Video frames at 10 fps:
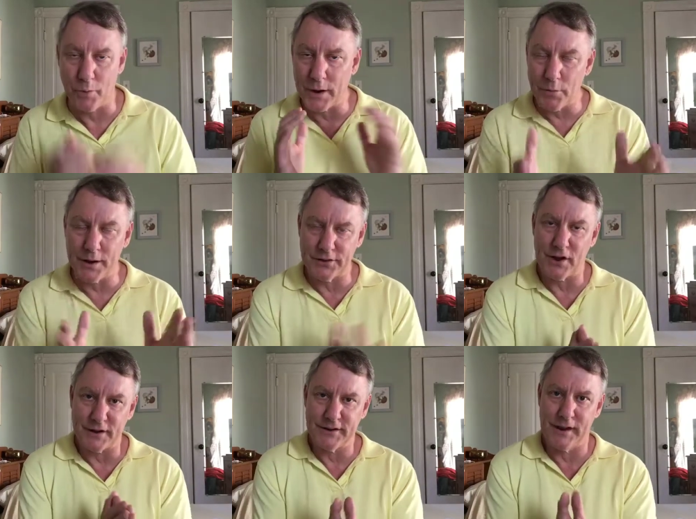But what I want to
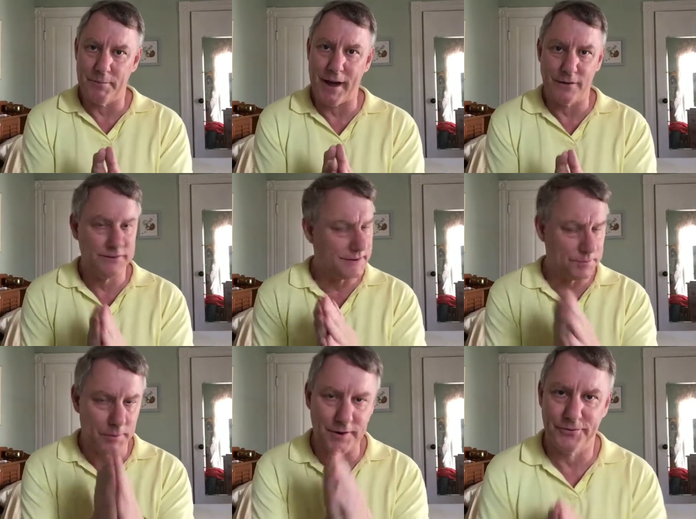talk to you about
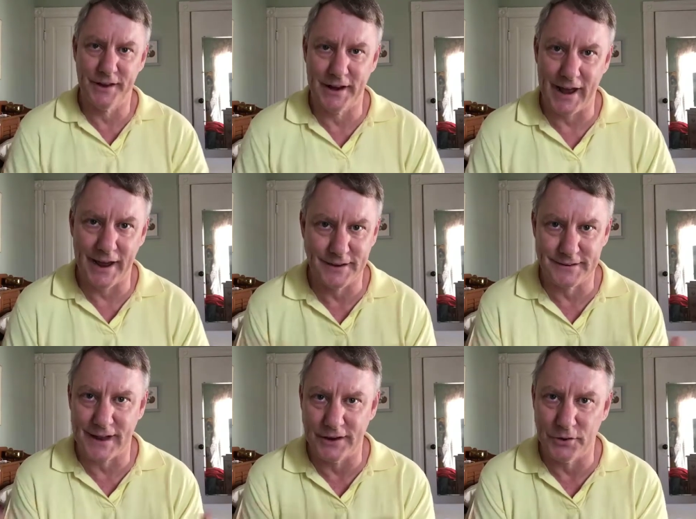just briefly today, I
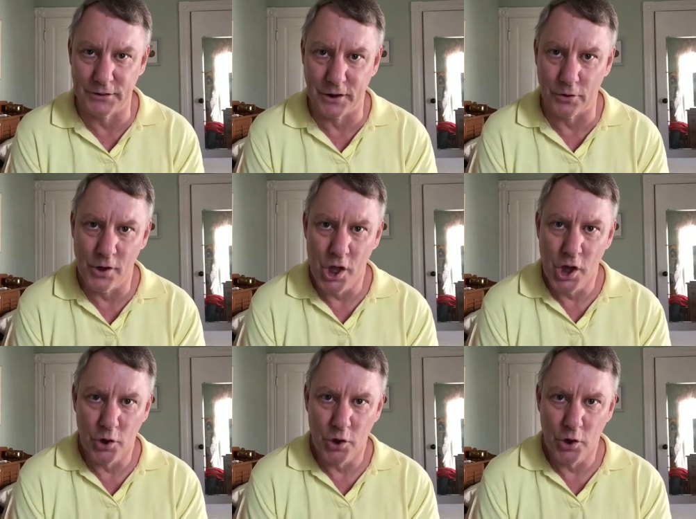decided to do a little